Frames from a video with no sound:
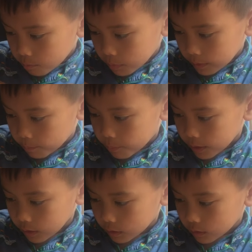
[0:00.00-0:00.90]
be
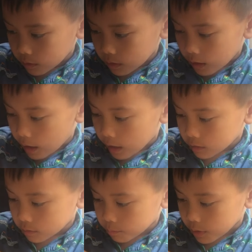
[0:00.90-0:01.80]
big as
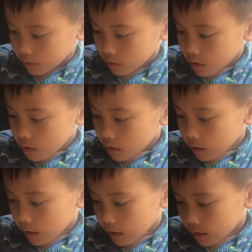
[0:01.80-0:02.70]
big
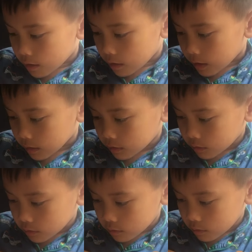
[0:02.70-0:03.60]
as
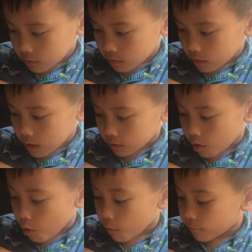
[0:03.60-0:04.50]
a
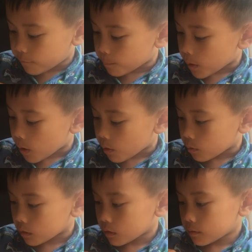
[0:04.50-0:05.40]
golf ball.